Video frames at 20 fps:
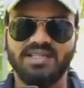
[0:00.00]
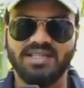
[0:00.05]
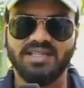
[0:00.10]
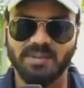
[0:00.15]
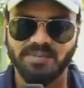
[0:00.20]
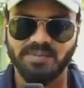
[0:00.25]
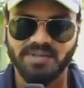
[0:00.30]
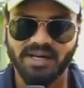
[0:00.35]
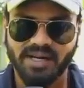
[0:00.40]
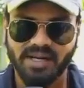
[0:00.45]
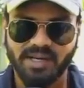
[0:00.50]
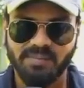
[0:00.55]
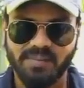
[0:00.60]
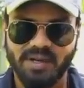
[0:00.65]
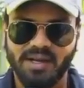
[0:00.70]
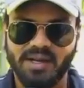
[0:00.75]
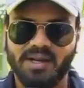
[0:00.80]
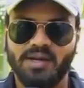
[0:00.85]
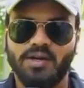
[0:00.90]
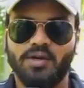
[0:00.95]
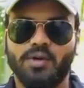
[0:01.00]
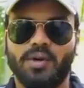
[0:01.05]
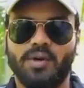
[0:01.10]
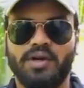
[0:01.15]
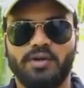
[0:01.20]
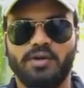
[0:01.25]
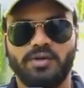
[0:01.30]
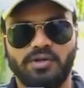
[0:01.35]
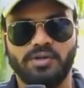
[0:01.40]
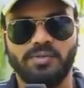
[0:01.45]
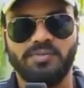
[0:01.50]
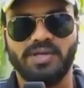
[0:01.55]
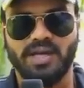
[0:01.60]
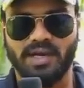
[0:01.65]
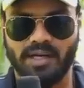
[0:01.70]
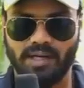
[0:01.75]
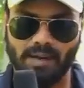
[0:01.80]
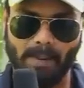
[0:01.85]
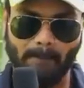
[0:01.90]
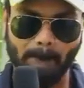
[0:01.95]
Please subscribe to our YouTube
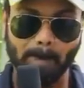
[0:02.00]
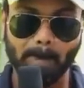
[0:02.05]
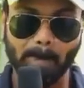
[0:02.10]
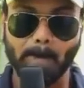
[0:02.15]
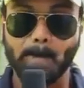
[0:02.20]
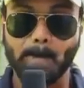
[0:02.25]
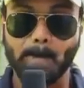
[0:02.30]
channel.